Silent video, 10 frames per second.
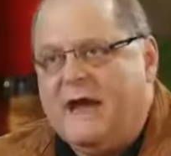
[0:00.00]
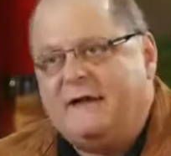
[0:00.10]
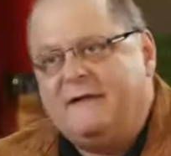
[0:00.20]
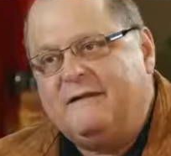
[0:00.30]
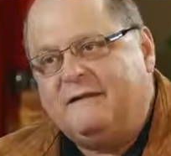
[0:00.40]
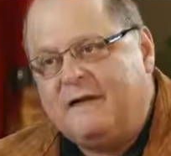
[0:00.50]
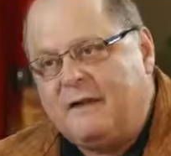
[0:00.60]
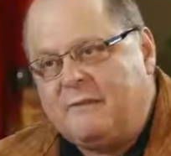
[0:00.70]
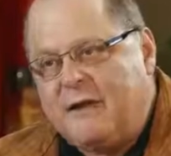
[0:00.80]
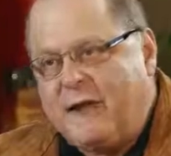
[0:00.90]
And at the
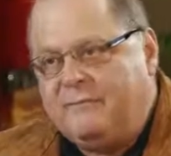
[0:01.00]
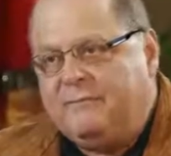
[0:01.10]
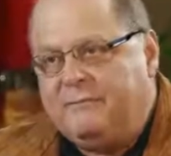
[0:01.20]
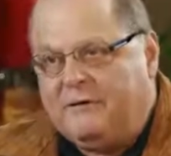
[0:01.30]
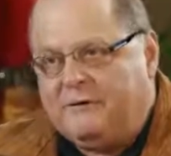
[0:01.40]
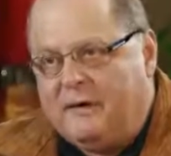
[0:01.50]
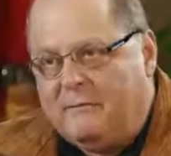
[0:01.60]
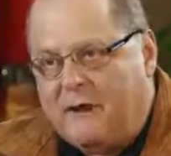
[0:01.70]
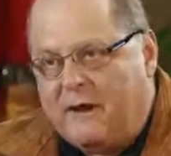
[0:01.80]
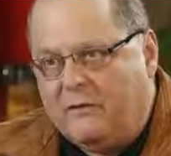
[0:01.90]
same time, Mr.
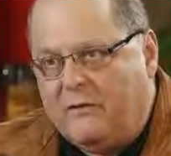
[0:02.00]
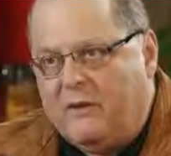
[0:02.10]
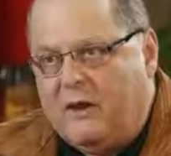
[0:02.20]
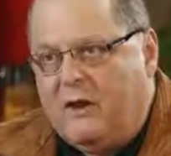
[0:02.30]
Almagro,